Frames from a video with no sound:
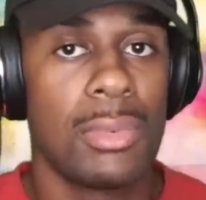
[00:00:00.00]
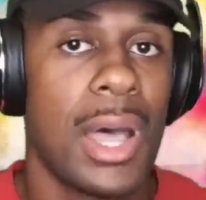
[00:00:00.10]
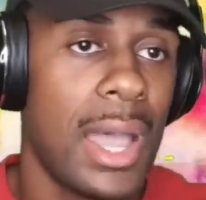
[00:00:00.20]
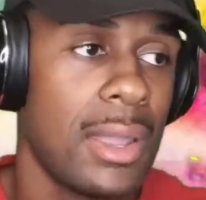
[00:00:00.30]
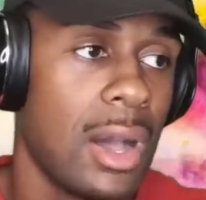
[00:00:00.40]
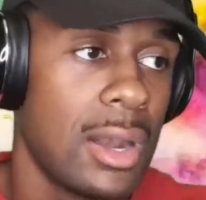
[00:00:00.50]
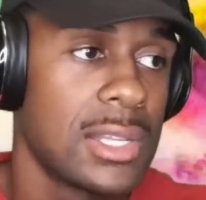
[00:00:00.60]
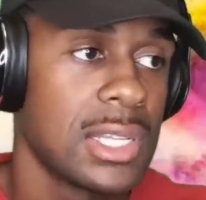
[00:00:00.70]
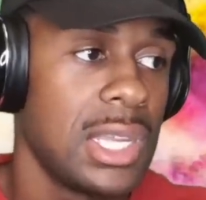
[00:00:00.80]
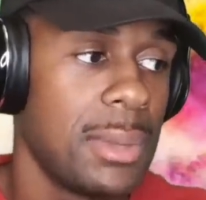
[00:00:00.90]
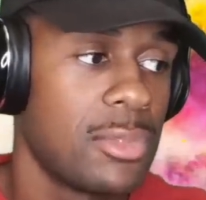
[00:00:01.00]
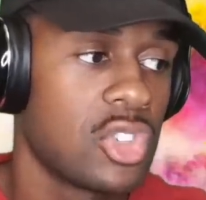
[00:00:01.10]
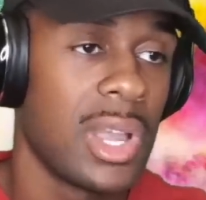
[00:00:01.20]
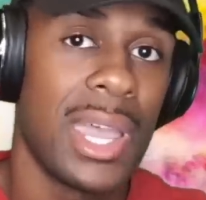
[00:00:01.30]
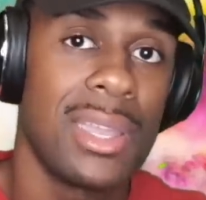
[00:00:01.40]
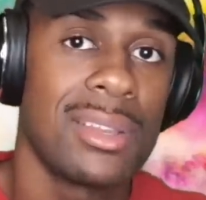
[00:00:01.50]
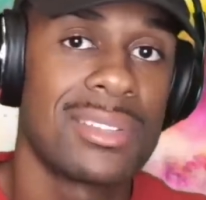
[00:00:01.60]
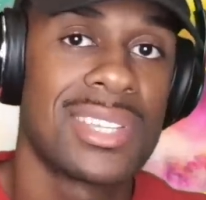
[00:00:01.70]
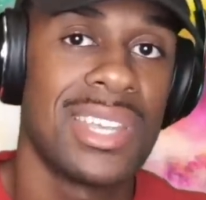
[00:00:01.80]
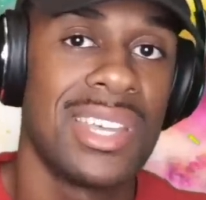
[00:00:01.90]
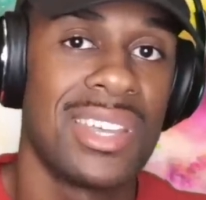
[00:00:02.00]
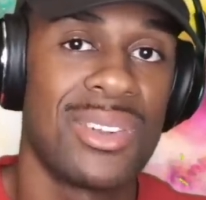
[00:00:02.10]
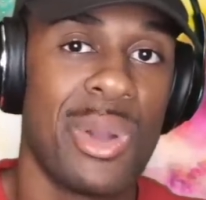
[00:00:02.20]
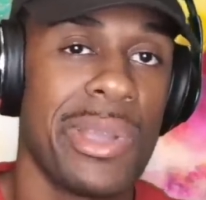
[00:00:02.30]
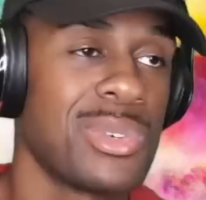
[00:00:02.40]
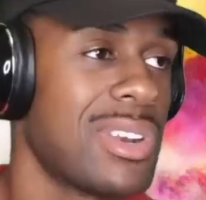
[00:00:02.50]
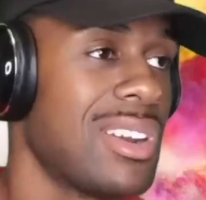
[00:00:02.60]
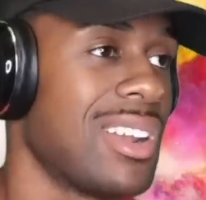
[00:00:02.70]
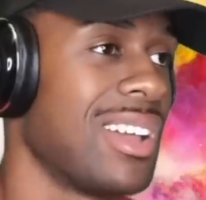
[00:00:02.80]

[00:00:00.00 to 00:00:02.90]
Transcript: I honestly am trying to grow my Twitter,